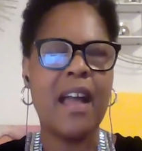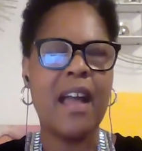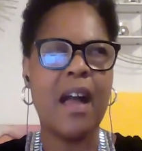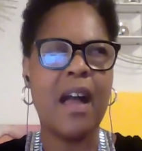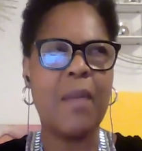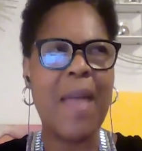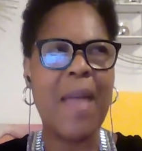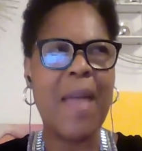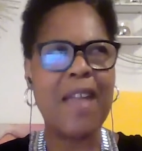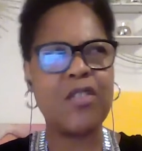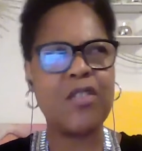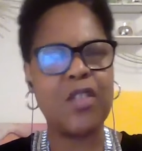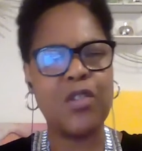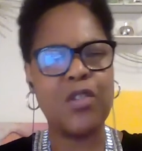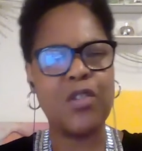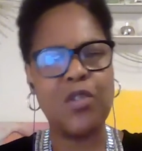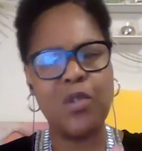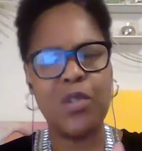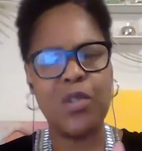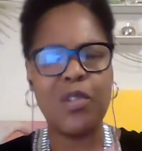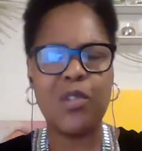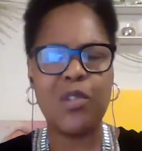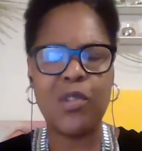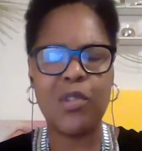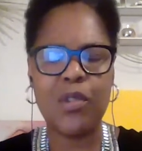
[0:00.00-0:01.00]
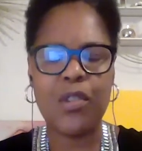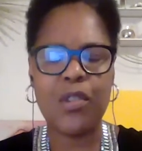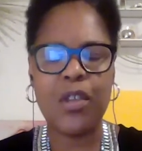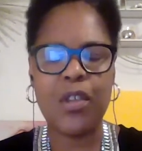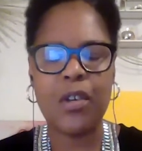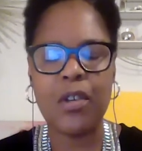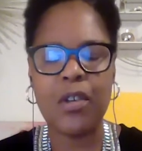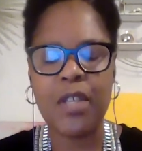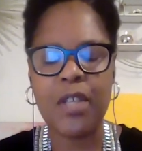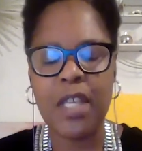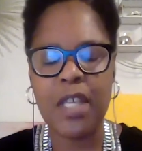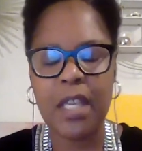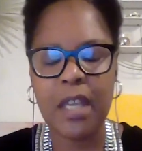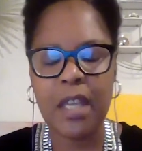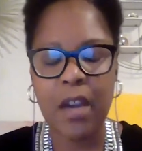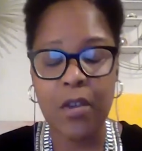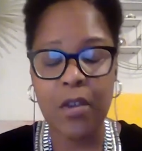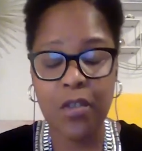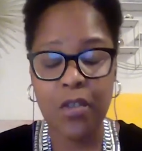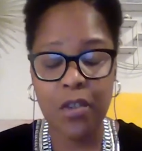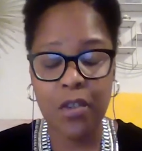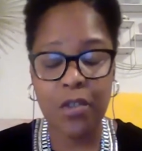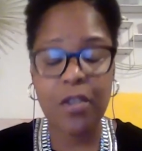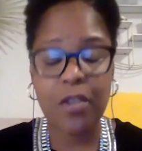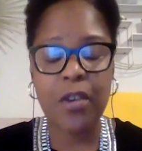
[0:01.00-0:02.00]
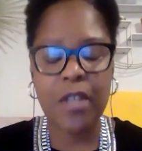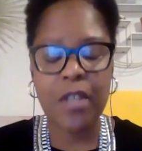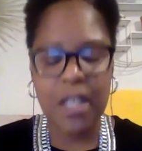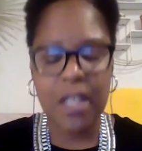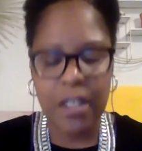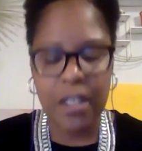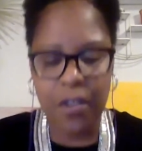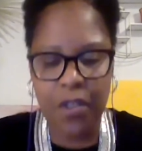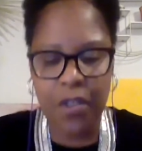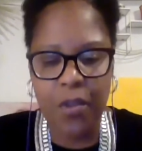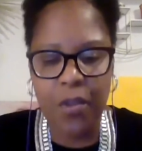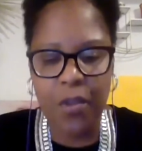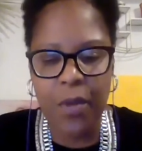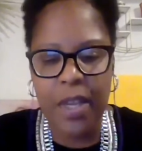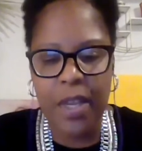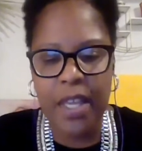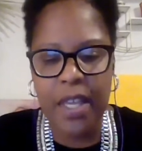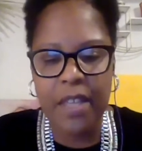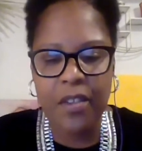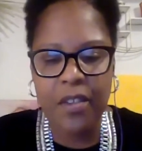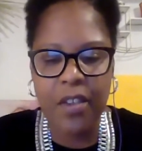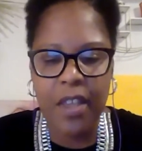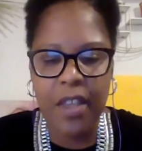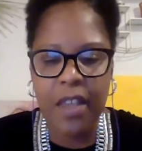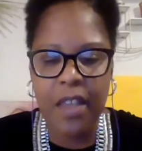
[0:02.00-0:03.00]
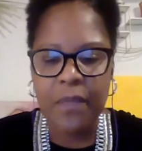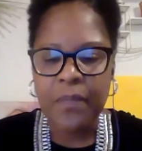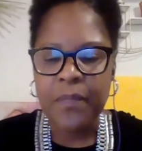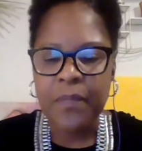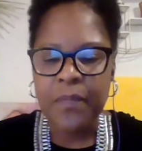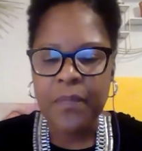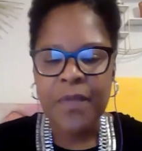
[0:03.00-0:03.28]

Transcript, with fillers: um, actually 2 to 2.30 or 2.30 to 3 to